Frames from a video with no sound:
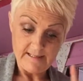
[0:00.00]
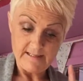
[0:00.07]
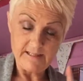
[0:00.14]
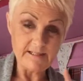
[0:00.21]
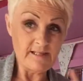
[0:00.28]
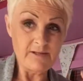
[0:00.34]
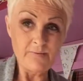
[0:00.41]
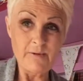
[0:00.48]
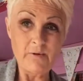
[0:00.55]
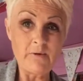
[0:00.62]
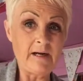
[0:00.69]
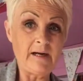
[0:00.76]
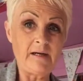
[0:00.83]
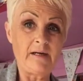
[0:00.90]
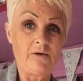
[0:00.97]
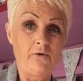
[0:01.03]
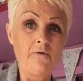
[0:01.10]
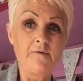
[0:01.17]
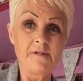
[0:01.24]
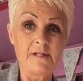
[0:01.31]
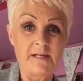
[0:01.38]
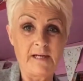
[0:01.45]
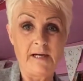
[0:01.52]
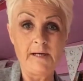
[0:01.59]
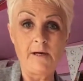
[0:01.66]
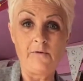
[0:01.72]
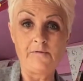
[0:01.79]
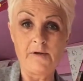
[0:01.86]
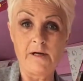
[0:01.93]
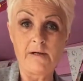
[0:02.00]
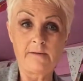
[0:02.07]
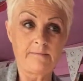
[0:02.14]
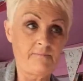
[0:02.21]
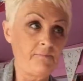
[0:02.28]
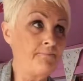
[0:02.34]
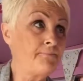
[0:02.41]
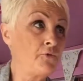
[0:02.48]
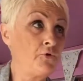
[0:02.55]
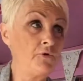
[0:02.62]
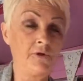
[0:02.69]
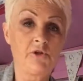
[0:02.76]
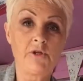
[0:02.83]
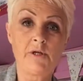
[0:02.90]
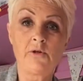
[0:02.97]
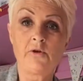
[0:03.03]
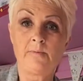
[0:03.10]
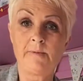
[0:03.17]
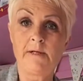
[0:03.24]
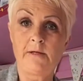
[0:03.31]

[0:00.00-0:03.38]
I says, well, I obviously can't have that doing the shed up and